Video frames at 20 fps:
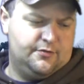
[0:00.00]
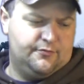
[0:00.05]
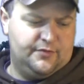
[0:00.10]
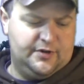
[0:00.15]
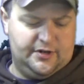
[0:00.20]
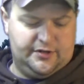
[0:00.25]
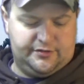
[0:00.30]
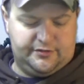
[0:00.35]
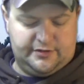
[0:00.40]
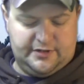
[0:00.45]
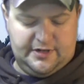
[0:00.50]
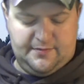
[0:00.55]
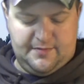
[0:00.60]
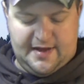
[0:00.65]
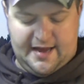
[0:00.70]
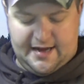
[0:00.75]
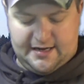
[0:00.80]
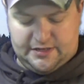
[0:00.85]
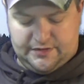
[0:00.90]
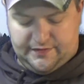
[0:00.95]
Realtree
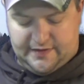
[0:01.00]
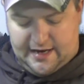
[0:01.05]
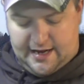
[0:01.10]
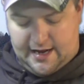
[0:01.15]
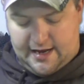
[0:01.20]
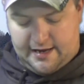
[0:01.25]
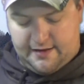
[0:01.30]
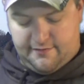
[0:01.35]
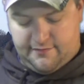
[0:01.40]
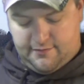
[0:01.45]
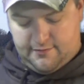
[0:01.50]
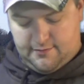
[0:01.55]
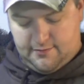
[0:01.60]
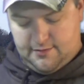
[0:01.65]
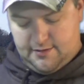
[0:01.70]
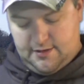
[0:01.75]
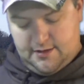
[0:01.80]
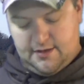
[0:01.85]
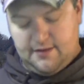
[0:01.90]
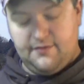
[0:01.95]
Max 5.
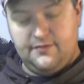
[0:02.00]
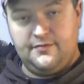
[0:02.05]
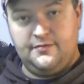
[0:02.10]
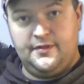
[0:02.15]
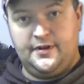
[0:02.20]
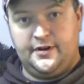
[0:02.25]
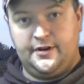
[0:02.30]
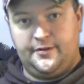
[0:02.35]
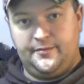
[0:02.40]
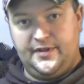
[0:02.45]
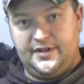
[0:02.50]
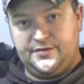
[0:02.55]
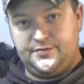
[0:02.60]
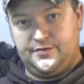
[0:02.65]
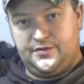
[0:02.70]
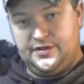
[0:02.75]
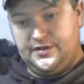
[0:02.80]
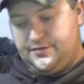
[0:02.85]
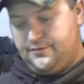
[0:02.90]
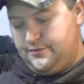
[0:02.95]
That's
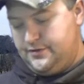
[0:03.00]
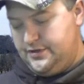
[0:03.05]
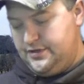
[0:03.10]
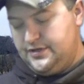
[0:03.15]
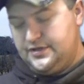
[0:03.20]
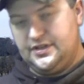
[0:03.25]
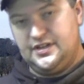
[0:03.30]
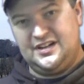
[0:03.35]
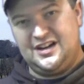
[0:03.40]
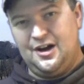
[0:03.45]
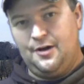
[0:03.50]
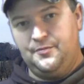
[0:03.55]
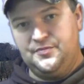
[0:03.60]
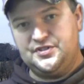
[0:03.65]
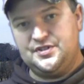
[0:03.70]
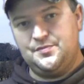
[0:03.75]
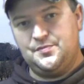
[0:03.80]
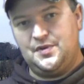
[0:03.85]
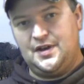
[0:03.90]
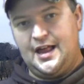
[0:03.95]
what this one is. It
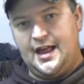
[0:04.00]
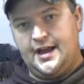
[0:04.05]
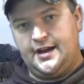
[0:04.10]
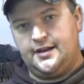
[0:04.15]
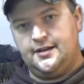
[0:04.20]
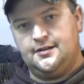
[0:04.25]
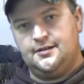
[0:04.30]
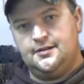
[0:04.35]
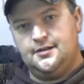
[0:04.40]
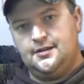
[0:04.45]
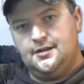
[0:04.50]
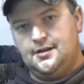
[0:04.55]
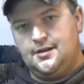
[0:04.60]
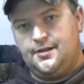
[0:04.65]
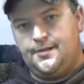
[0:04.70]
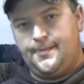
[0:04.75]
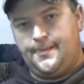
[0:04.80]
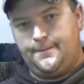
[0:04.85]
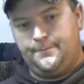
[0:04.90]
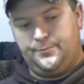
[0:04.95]
comes in black,
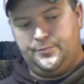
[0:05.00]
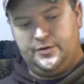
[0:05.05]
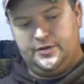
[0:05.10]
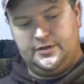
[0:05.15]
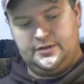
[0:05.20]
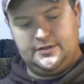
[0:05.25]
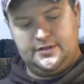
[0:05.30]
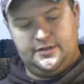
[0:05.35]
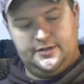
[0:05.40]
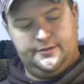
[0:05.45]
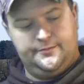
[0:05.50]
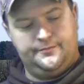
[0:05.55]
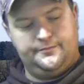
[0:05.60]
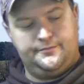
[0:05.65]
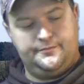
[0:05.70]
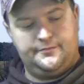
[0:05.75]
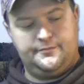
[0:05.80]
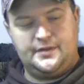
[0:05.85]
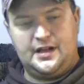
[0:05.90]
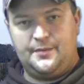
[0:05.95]
but I
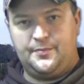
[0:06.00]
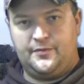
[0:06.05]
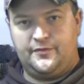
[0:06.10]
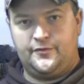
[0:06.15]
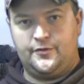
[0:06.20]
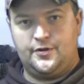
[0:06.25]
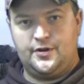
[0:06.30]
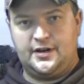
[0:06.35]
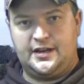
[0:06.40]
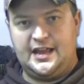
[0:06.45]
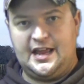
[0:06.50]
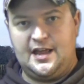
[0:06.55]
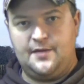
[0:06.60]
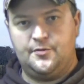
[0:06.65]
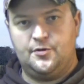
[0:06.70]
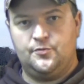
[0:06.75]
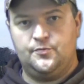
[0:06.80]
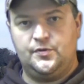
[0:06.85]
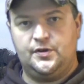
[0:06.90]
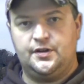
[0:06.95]
prefer the
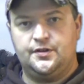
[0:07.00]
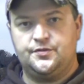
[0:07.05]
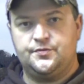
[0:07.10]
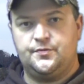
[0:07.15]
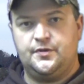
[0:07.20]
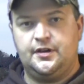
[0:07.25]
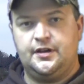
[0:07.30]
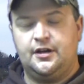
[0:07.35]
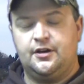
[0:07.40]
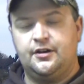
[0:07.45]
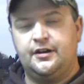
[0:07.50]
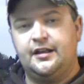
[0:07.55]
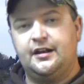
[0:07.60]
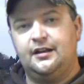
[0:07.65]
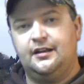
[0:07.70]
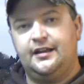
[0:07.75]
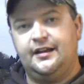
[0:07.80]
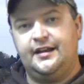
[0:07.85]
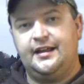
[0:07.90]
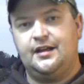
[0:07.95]
camo because we hunt out
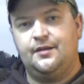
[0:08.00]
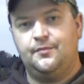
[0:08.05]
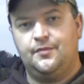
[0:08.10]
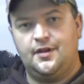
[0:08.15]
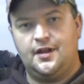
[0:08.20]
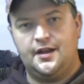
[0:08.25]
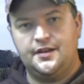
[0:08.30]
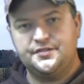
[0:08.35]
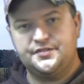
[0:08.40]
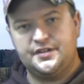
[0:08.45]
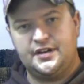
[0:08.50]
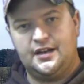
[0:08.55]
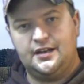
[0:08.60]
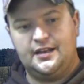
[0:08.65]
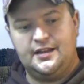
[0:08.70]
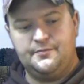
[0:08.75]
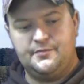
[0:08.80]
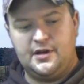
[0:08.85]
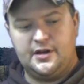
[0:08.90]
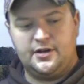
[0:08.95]
of lay-down blinds, and I
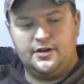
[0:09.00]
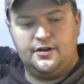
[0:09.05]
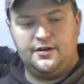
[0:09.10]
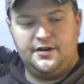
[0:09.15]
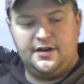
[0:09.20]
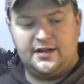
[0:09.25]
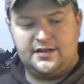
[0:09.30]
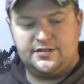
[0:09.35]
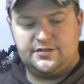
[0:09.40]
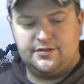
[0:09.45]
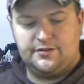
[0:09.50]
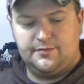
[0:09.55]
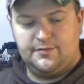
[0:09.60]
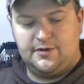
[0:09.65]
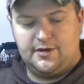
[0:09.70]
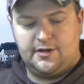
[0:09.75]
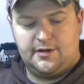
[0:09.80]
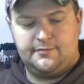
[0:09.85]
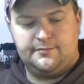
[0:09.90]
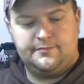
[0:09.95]
lay my gun next to the
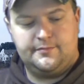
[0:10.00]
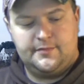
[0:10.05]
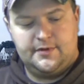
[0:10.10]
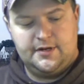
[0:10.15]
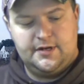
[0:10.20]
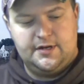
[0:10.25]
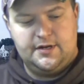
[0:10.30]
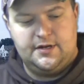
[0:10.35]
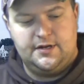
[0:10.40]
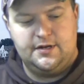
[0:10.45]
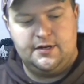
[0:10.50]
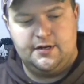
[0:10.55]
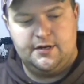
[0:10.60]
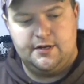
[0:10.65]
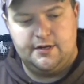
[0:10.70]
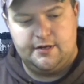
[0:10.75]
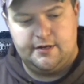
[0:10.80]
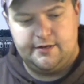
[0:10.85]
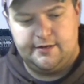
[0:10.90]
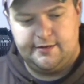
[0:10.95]
blind.
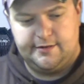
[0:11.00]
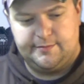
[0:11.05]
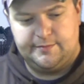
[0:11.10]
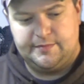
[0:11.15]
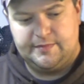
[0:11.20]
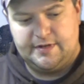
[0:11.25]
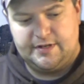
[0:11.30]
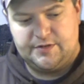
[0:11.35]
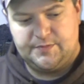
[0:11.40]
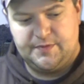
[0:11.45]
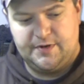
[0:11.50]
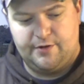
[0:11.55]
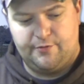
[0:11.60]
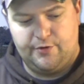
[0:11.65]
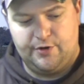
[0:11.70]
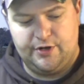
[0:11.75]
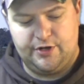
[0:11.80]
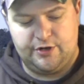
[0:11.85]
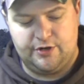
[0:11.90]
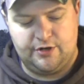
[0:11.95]
It's been a
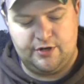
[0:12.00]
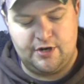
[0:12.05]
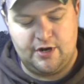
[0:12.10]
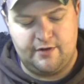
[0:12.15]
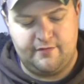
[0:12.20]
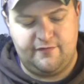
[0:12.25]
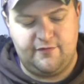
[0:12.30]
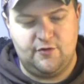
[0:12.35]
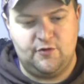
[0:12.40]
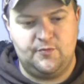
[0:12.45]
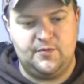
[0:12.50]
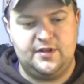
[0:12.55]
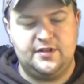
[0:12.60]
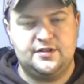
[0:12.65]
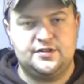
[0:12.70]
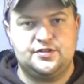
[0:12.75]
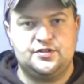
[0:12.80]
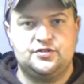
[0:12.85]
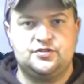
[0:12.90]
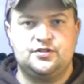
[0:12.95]
really good gun for me.
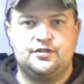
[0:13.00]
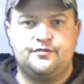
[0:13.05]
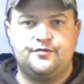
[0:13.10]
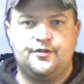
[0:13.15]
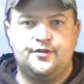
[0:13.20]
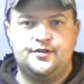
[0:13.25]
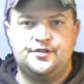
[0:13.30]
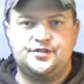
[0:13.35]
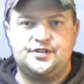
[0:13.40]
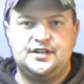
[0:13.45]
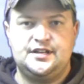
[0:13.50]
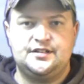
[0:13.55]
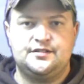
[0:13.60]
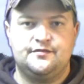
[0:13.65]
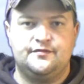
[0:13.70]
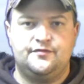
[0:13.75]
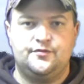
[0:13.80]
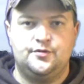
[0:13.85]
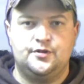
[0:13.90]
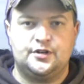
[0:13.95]
This is the 3rd
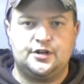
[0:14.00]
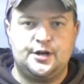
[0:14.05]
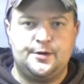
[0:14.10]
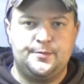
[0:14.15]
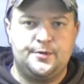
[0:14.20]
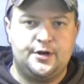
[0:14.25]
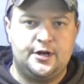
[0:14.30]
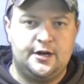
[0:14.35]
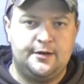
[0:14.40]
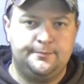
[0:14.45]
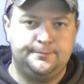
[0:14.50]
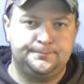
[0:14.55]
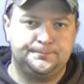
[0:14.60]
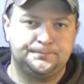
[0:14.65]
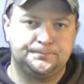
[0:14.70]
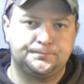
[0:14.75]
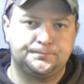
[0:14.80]
season for it coming up.